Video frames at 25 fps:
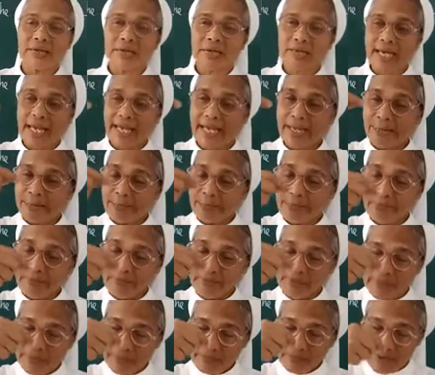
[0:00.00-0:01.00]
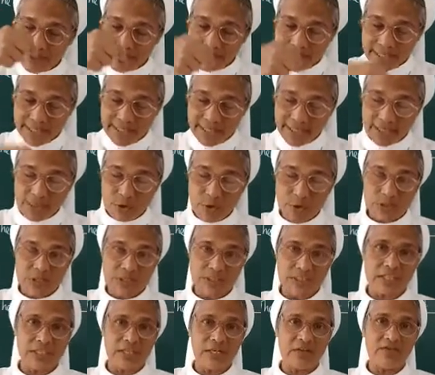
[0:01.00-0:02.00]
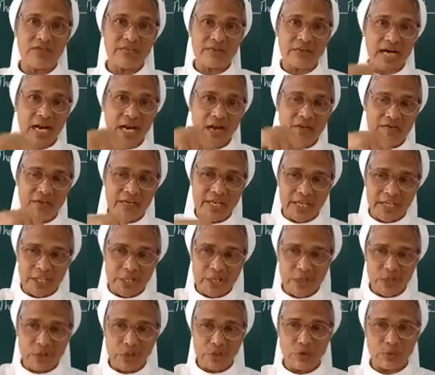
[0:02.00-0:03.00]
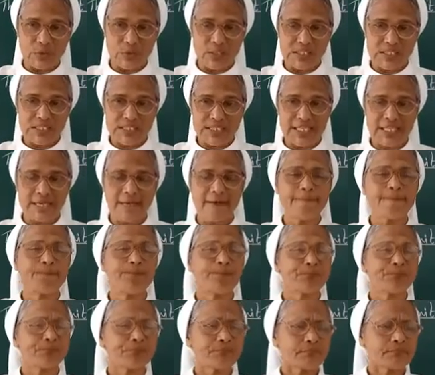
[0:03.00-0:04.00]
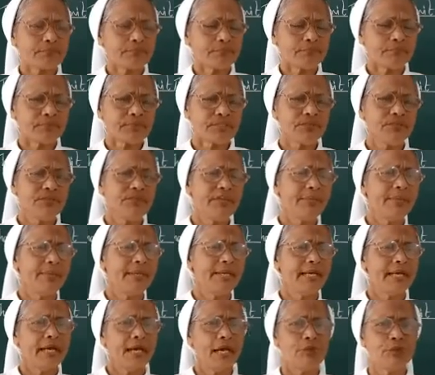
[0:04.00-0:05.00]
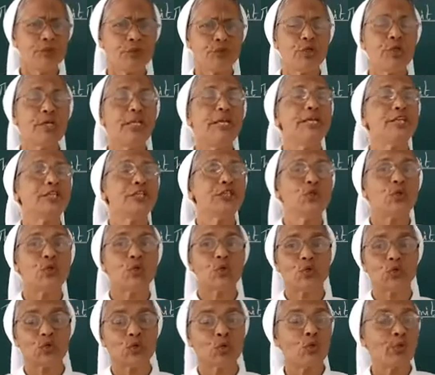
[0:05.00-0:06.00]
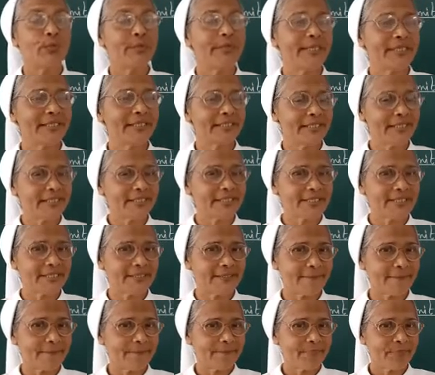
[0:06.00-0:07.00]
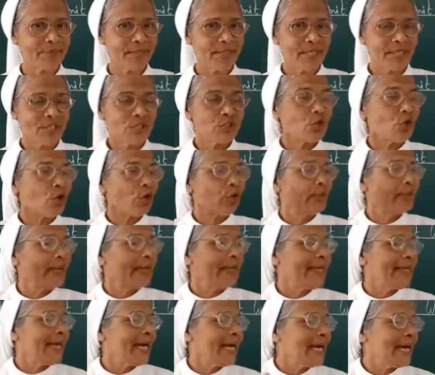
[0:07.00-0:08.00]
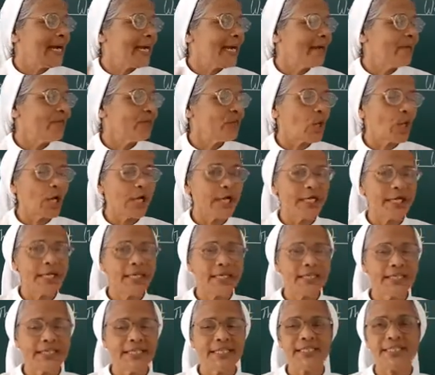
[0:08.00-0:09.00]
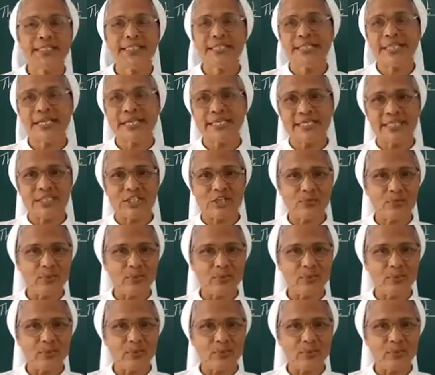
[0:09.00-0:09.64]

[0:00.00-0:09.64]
climb within yourself, traveling into yourself, we may have to let go so many things, so many unwanted things that is